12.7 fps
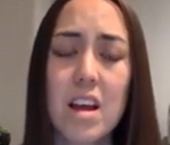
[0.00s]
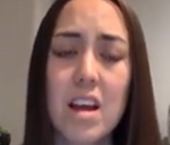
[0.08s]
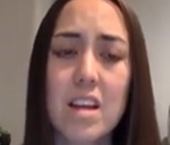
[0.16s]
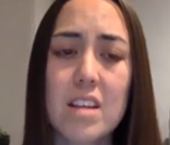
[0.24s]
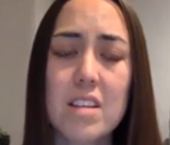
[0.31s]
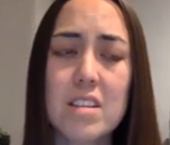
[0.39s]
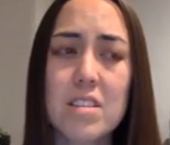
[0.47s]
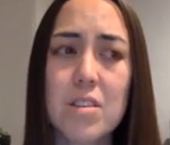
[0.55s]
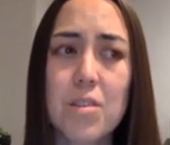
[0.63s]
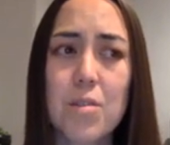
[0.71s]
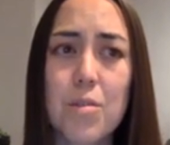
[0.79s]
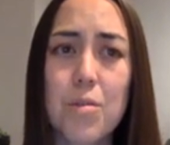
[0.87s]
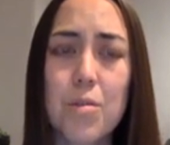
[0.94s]
And
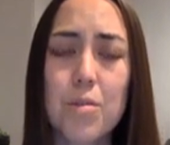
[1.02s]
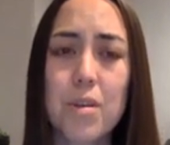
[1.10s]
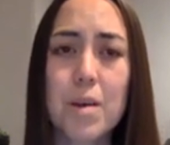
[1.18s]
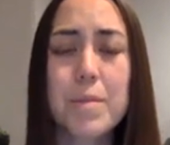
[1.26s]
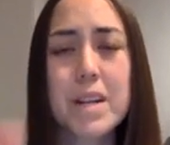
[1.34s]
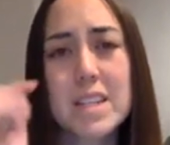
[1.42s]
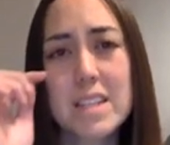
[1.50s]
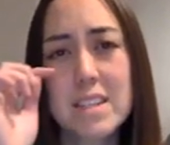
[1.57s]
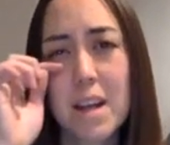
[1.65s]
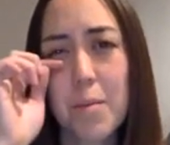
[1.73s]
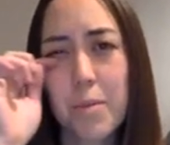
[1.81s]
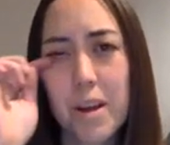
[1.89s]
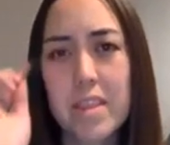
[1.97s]
so I'm going to
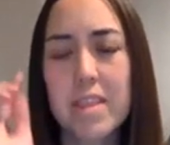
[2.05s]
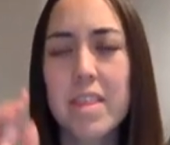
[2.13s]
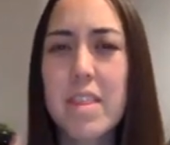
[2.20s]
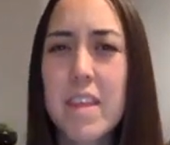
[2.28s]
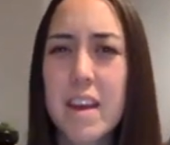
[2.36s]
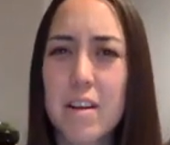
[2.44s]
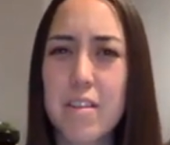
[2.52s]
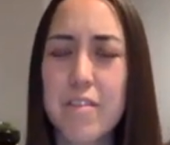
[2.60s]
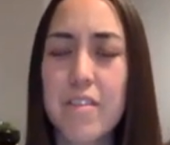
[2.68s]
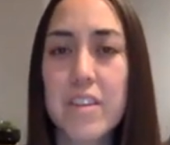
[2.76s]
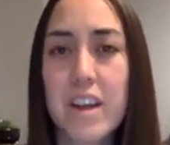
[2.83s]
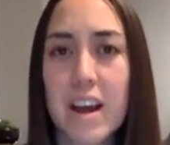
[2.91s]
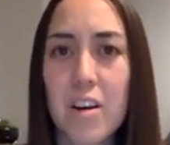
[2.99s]
stop right there
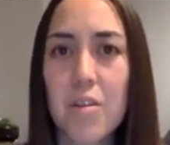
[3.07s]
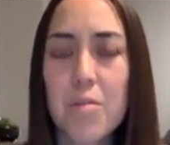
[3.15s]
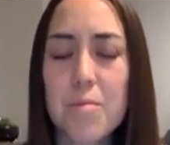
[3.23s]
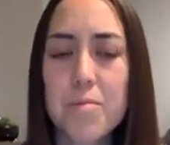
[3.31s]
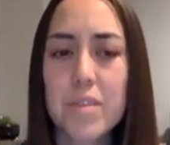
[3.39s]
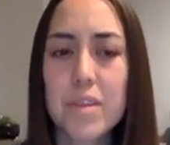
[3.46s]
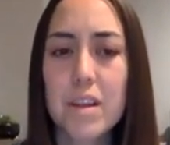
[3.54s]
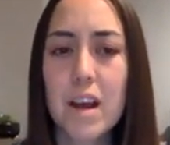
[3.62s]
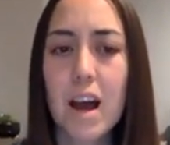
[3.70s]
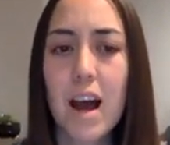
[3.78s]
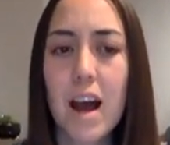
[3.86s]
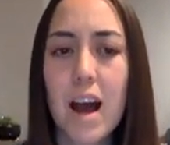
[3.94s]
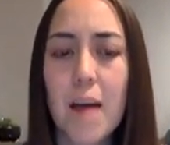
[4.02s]
for now.
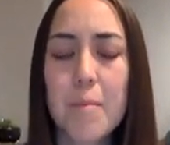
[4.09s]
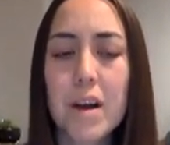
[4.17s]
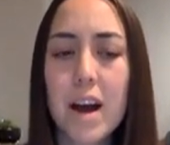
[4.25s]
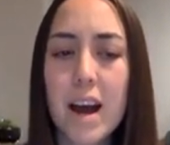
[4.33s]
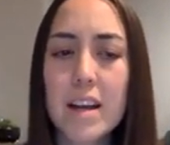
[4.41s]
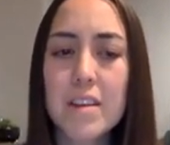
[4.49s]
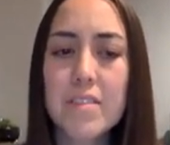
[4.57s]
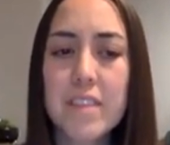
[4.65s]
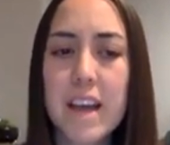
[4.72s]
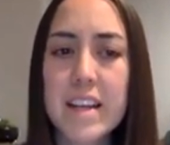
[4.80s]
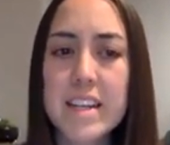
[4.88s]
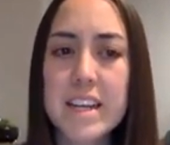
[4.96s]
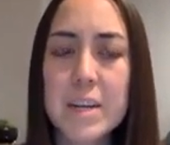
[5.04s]
I'm kind of
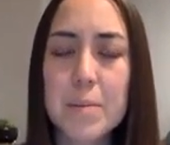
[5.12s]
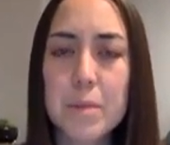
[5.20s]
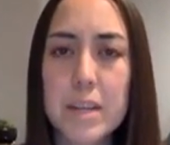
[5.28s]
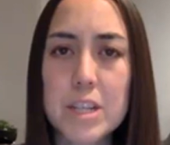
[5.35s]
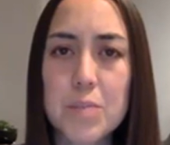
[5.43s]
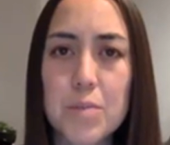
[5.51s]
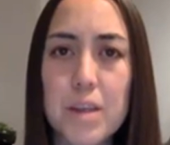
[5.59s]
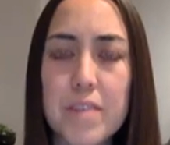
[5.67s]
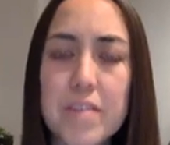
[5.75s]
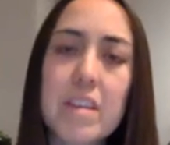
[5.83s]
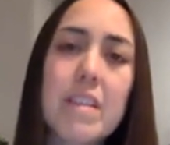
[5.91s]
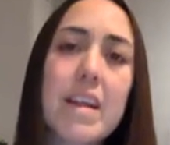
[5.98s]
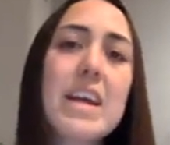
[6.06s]
landing at a place where I
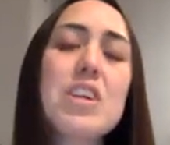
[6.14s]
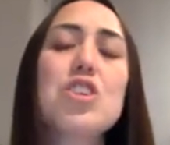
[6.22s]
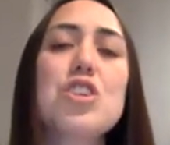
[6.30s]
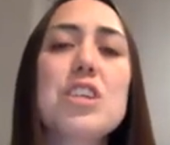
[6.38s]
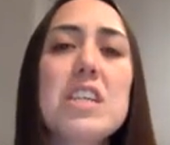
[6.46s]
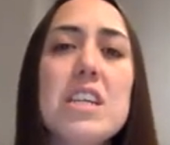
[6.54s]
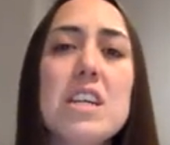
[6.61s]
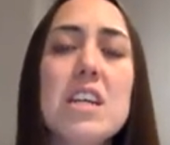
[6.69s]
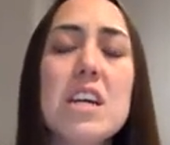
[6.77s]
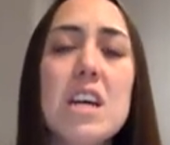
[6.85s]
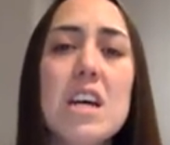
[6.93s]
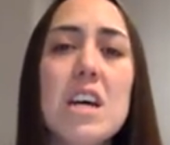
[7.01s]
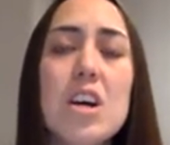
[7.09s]
feel like
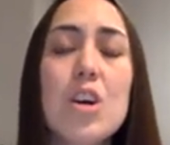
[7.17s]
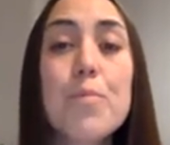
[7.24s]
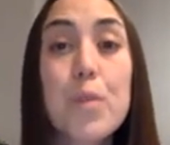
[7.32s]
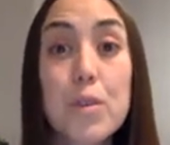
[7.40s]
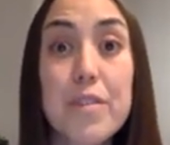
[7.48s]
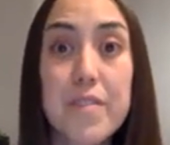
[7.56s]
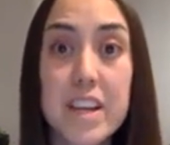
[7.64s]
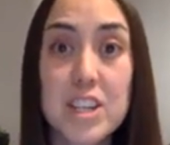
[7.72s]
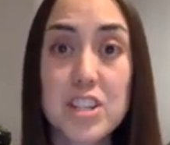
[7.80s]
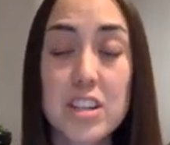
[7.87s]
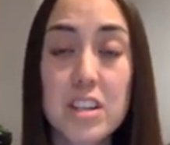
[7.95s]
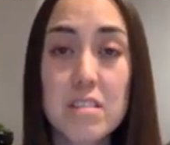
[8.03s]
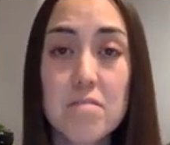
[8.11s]
her
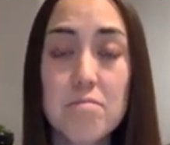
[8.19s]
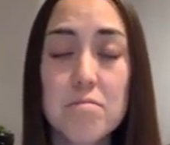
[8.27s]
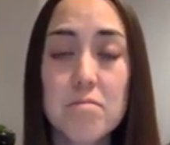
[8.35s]
motivation,